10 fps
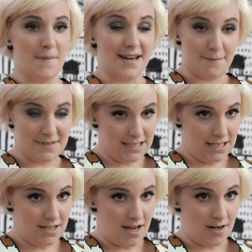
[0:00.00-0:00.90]
My name is
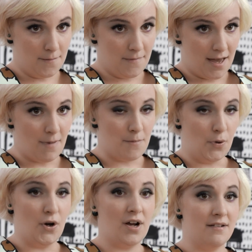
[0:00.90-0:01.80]
Lena Dunham, and my
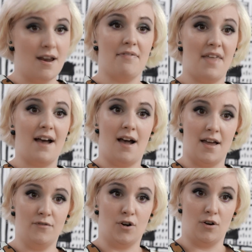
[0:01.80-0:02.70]
book, Not That
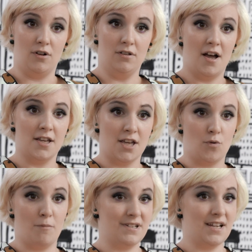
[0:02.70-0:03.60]
Kind of Girl A
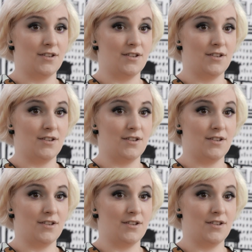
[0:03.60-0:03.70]
Young Woman